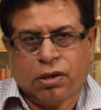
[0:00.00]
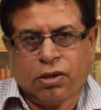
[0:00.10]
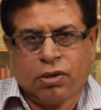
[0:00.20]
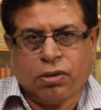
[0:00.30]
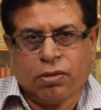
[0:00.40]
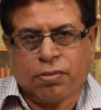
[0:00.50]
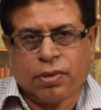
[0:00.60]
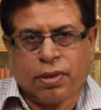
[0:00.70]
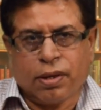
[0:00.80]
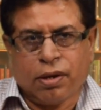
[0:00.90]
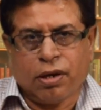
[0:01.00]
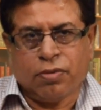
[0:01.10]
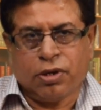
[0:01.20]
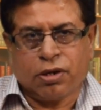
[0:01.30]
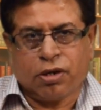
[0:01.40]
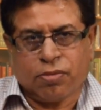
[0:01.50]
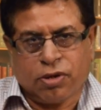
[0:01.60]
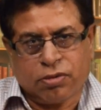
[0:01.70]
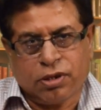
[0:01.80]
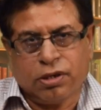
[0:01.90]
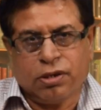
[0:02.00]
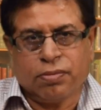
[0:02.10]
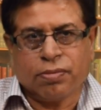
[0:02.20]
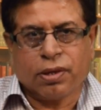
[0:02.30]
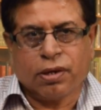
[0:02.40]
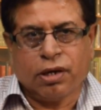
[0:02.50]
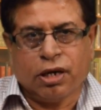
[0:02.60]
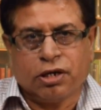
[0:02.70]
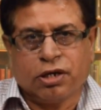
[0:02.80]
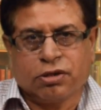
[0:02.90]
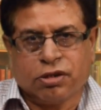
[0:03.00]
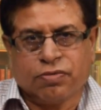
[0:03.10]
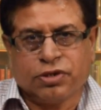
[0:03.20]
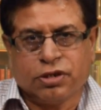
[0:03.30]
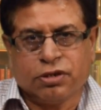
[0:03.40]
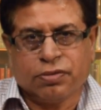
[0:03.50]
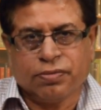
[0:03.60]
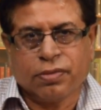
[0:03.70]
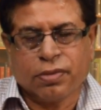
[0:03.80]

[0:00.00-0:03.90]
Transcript: Now, I will talk about the alerting services